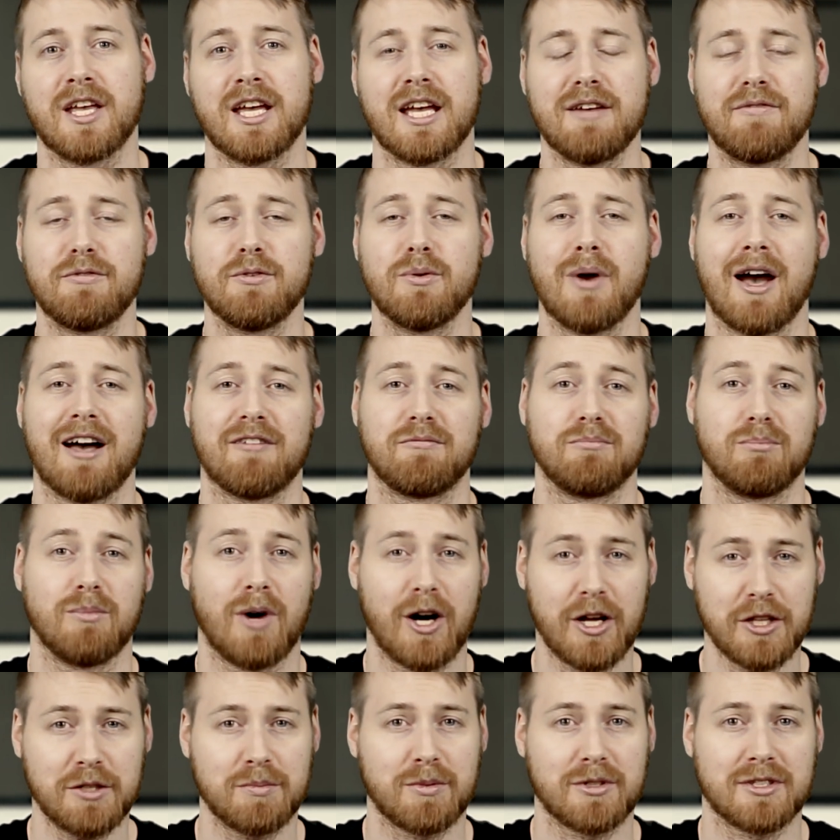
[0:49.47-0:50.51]
If you have
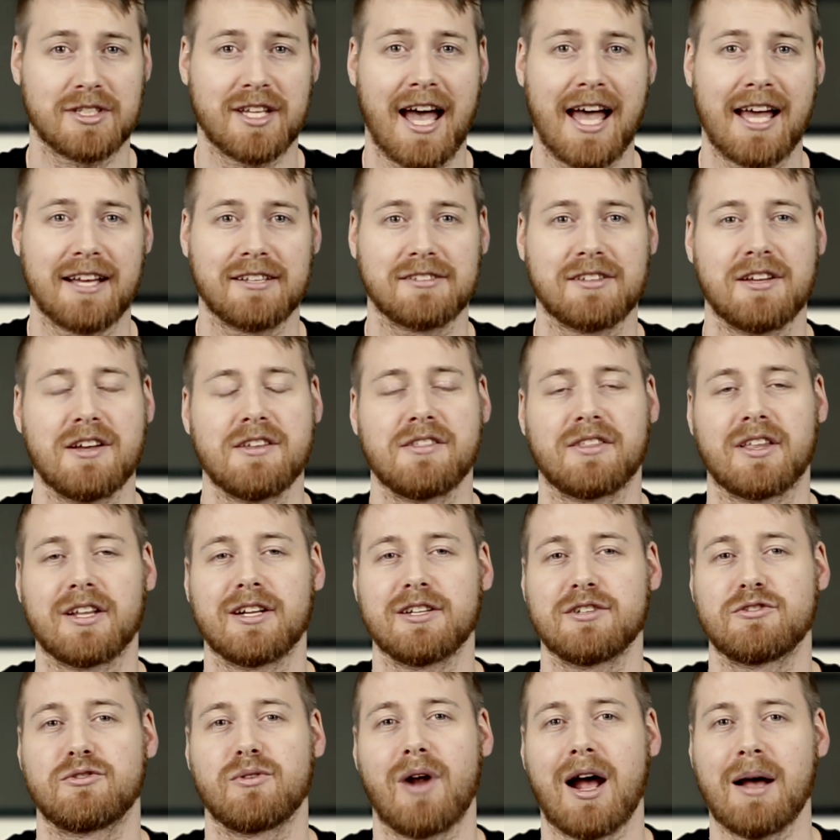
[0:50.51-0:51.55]
multiple tags, then
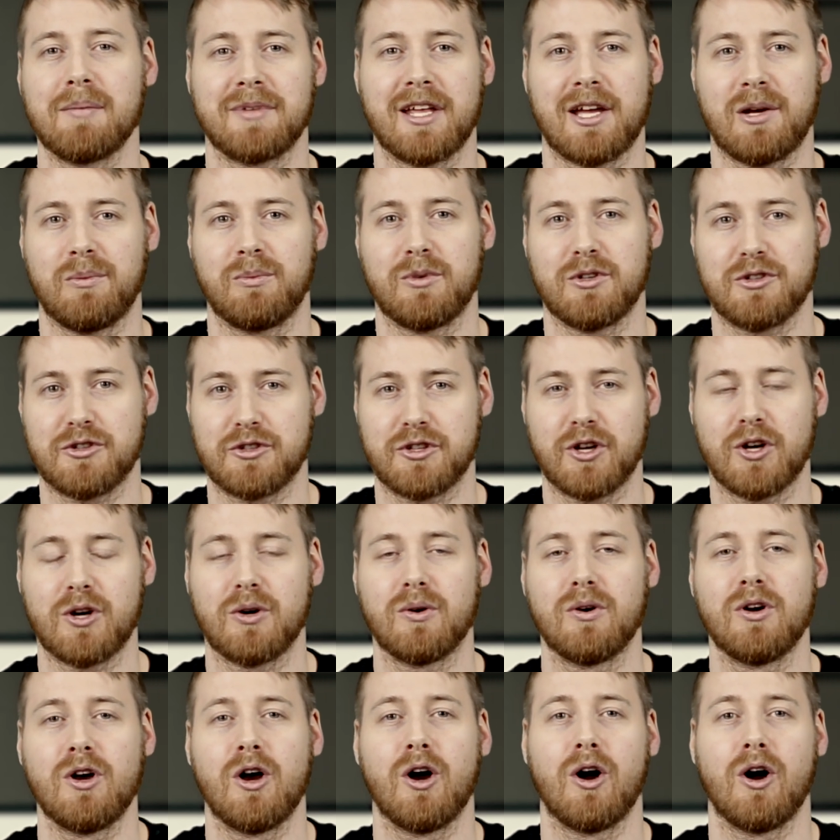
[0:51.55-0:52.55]
a drop-down will show